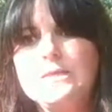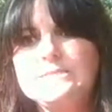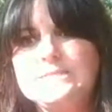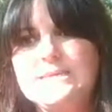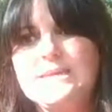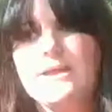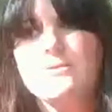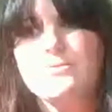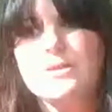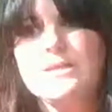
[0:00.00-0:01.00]
see, I
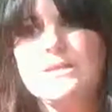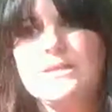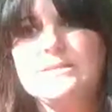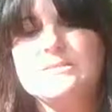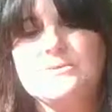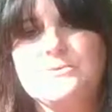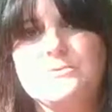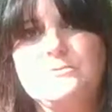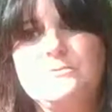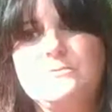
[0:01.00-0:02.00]
really need
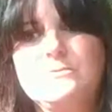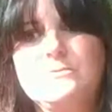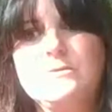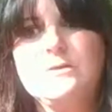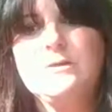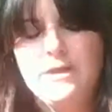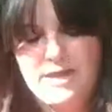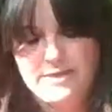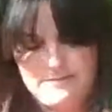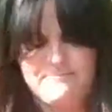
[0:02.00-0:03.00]
to.
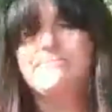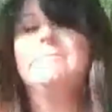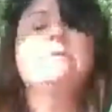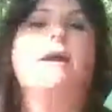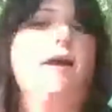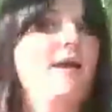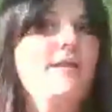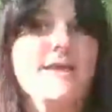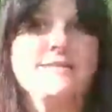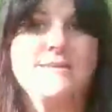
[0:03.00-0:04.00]
I
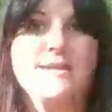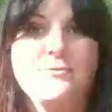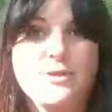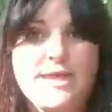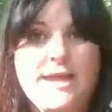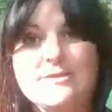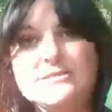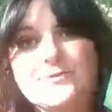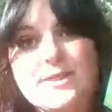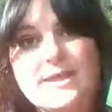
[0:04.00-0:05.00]
like I said, I've only had
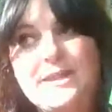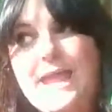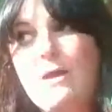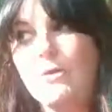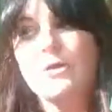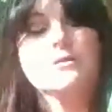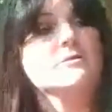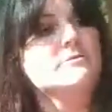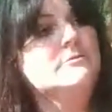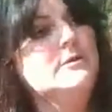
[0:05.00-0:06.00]
this for like an hour.
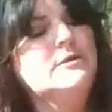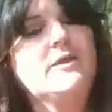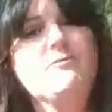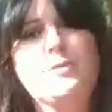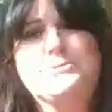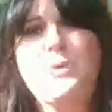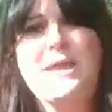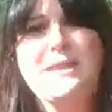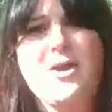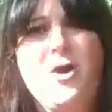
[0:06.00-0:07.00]
Was
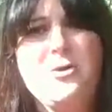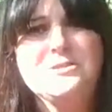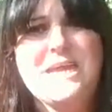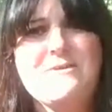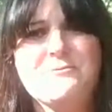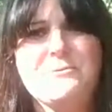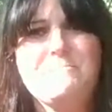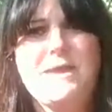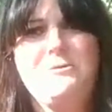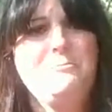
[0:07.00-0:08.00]
waiting all day for the
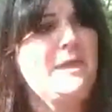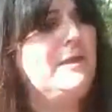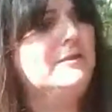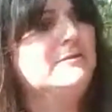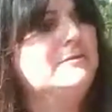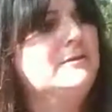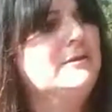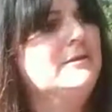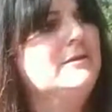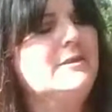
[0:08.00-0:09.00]
mailman,
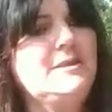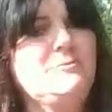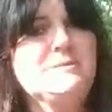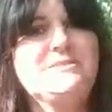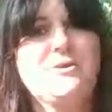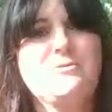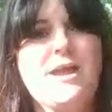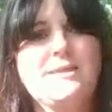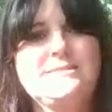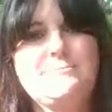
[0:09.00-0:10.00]
and he was so
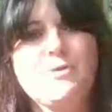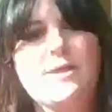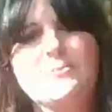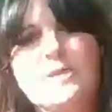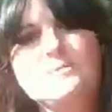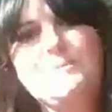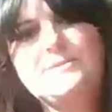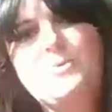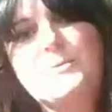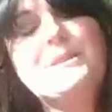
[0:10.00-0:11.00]
nice. He brought it right to my
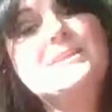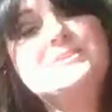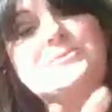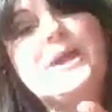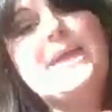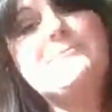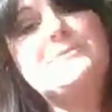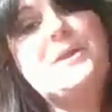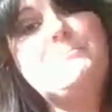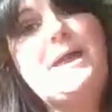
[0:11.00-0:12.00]
door. But I do. I have
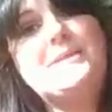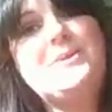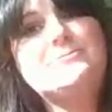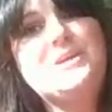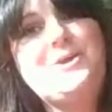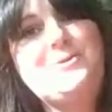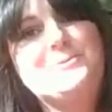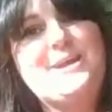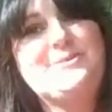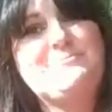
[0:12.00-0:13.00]
an albino doe
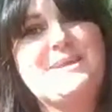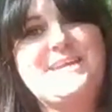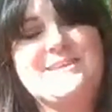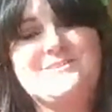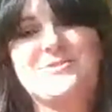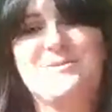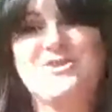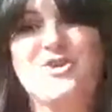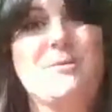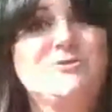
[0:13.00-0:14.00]
down in my taxidermy
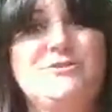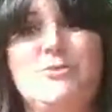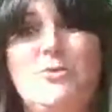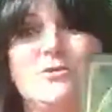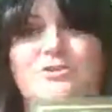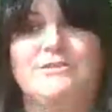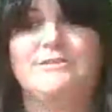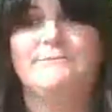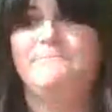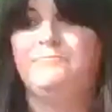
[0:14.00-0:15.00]
shop. She's gorgeous.